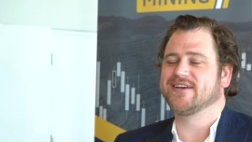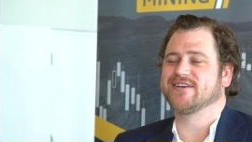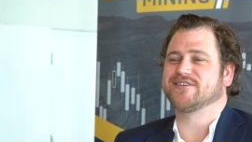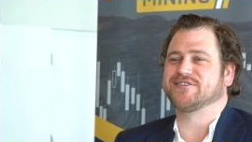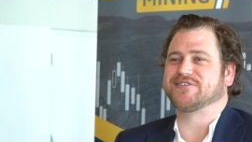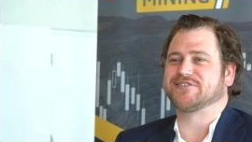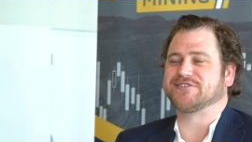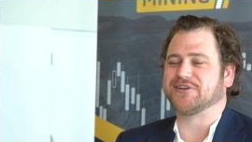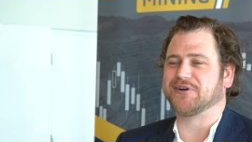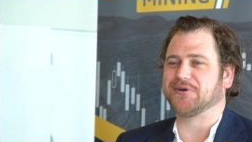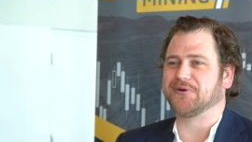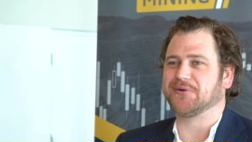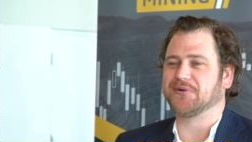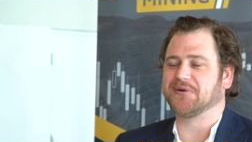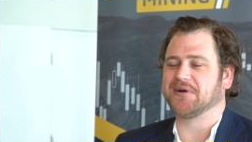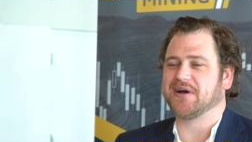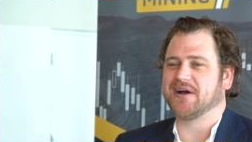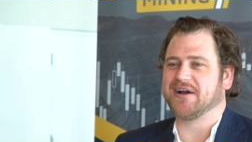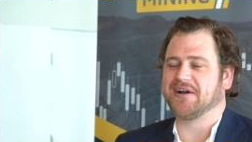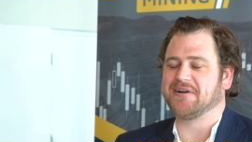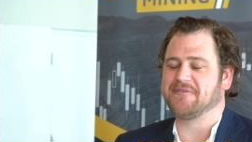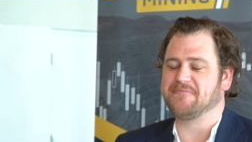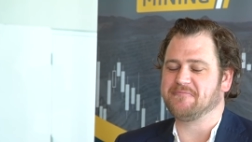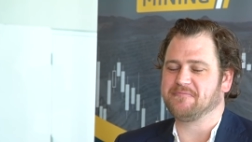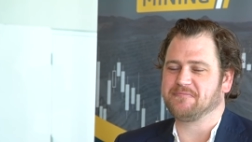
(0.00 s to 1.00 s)

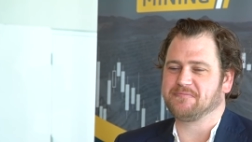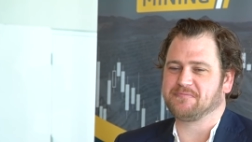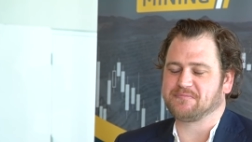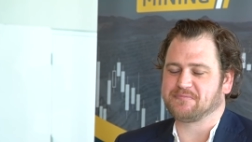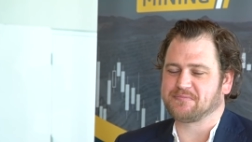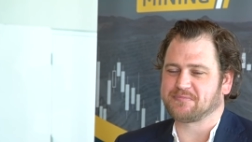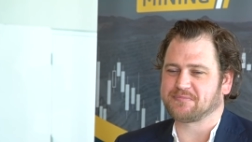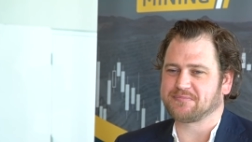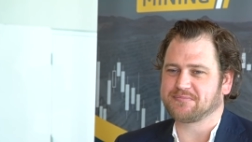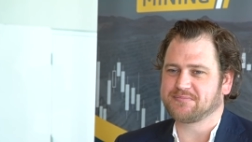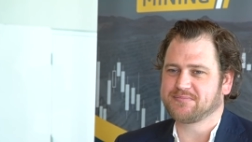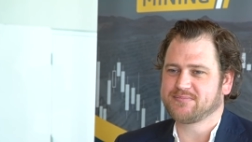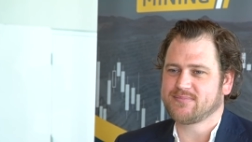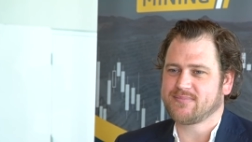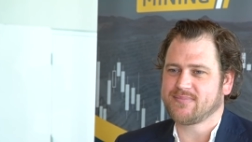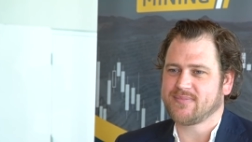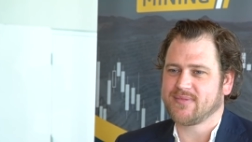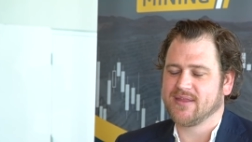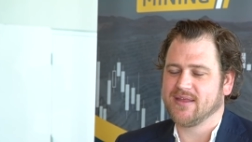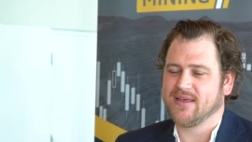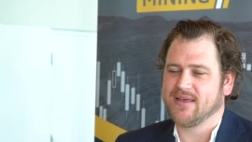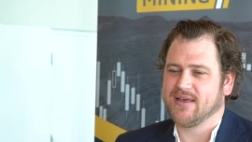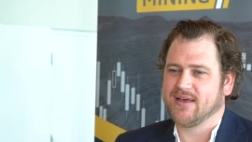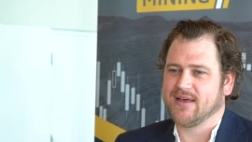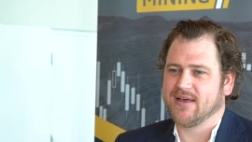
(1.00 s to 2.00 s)
So
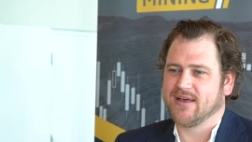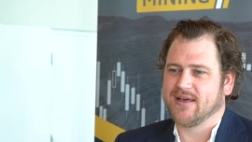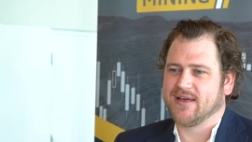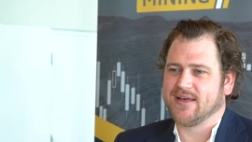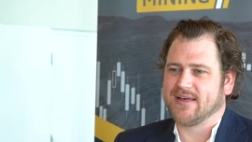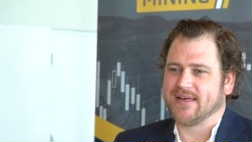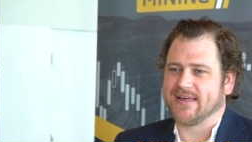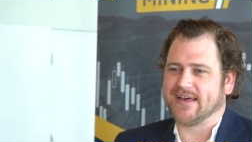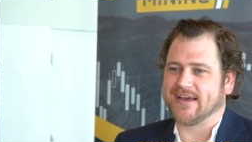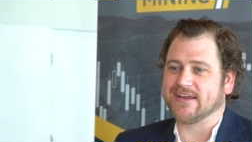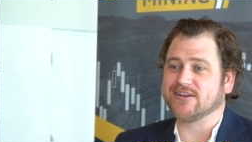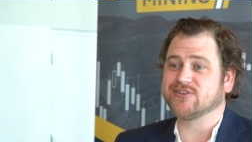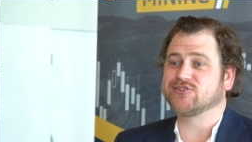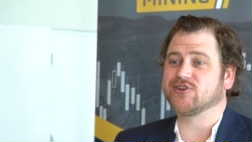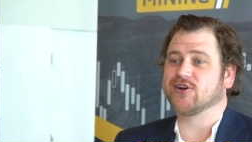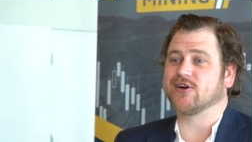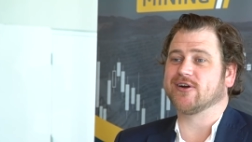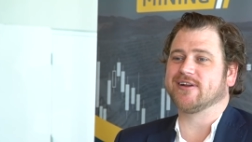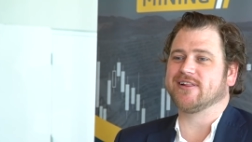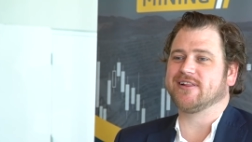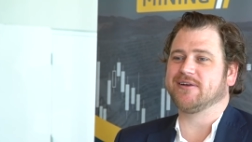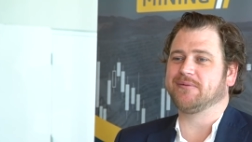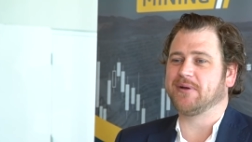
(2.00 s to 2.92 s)
internally,